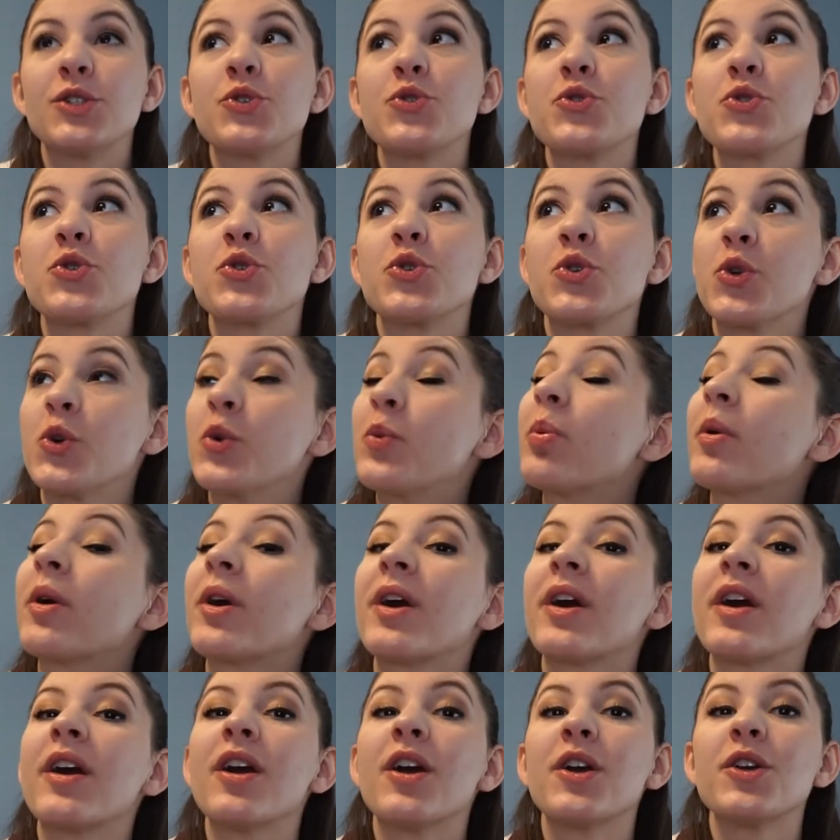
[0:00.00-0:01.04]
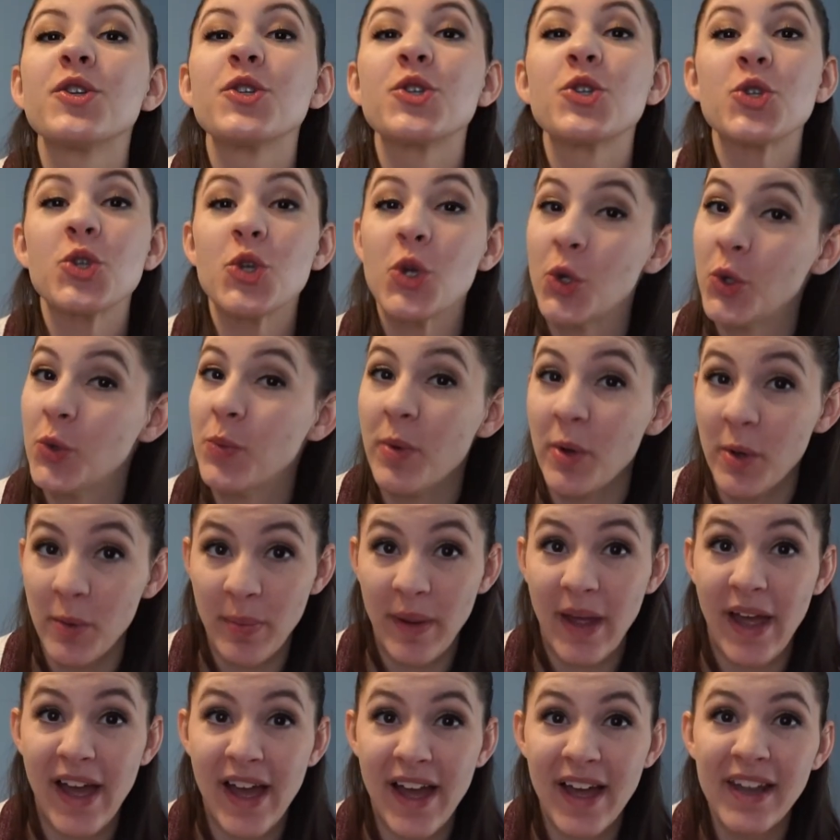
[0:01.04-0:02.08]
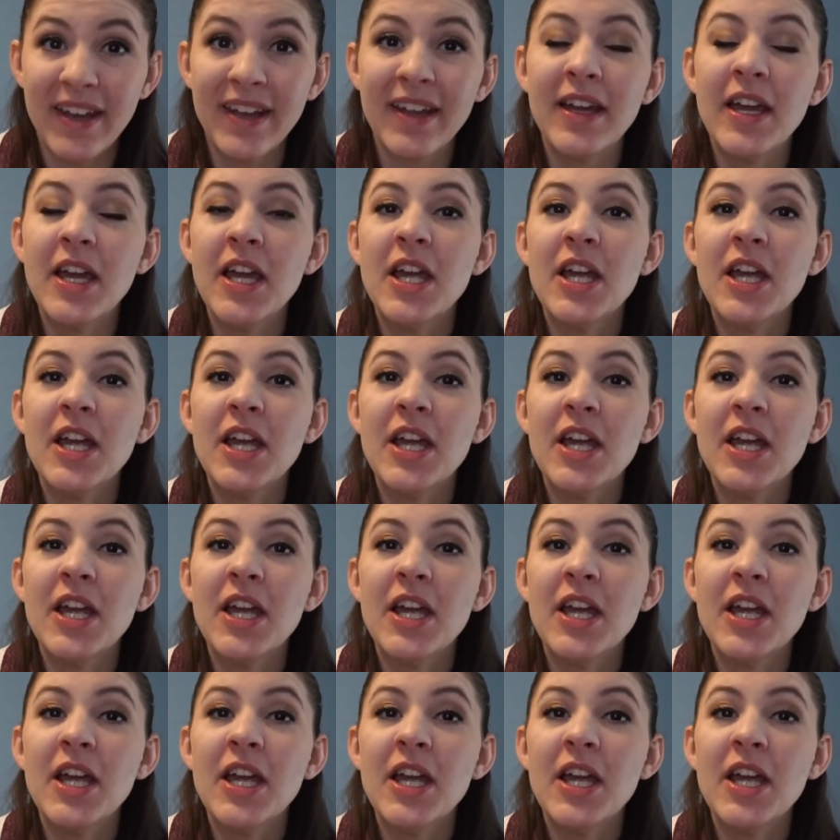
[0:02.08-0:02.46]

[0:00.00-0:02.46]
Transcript: super, super bad.